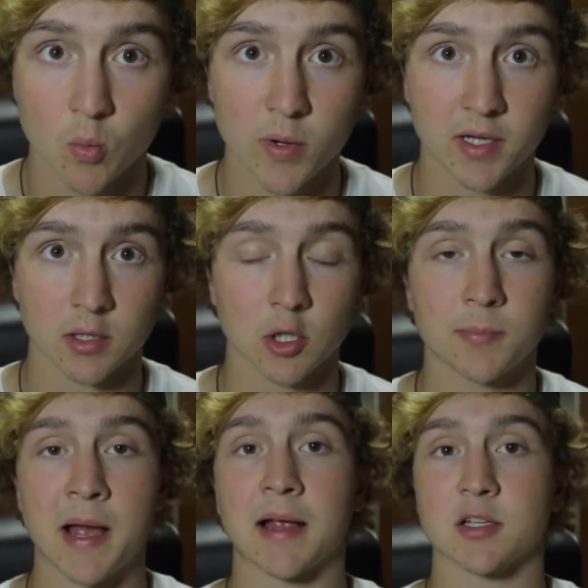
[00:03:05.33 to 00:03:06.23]
we can look
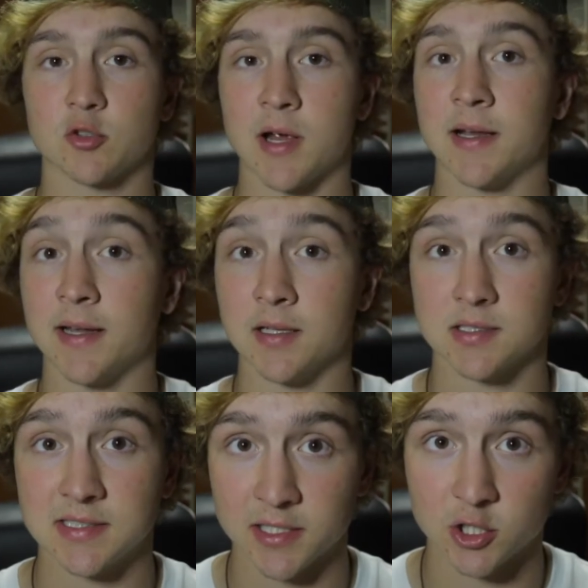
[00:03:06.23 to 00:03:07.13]
back at trying to get a
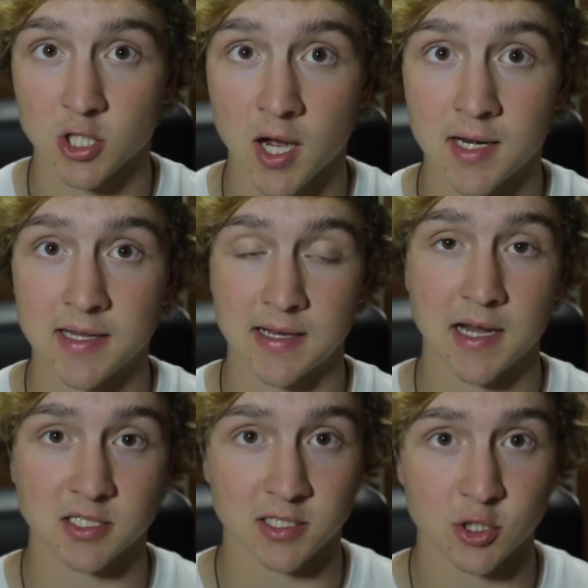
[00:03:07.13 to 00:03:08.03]
steady shot and
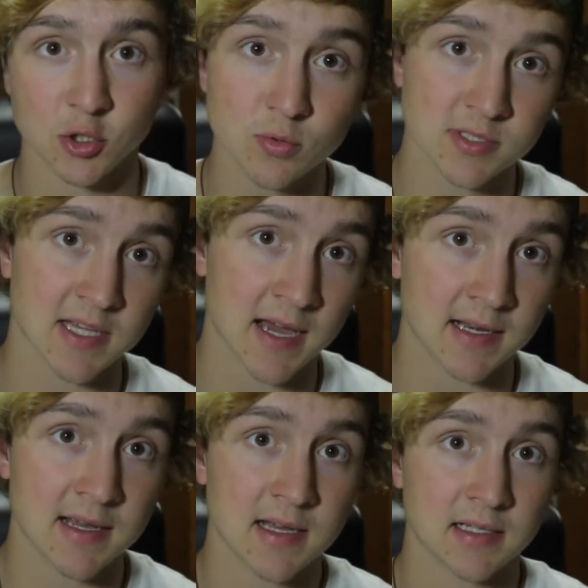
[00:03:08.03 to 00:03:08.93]
actually use
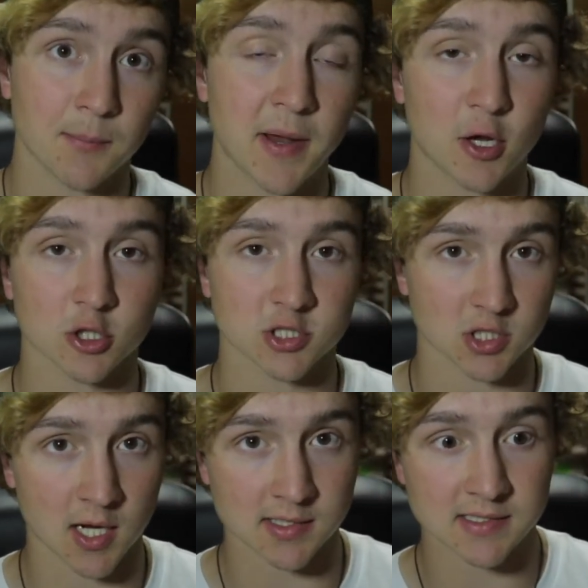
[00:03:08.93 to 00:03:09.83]
that to make our
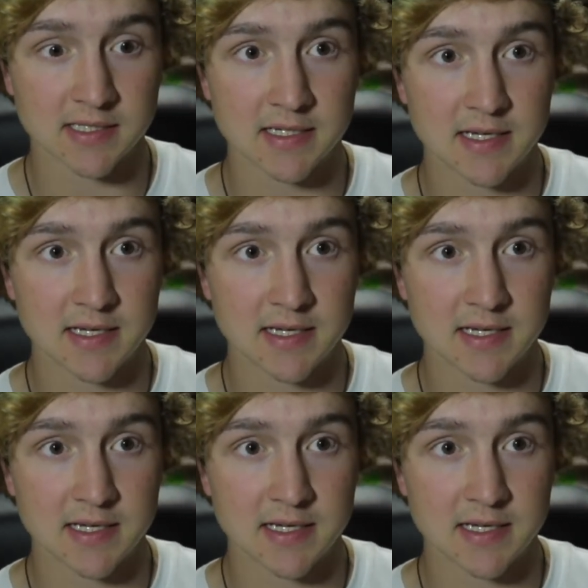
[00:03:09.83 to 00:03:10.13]
shots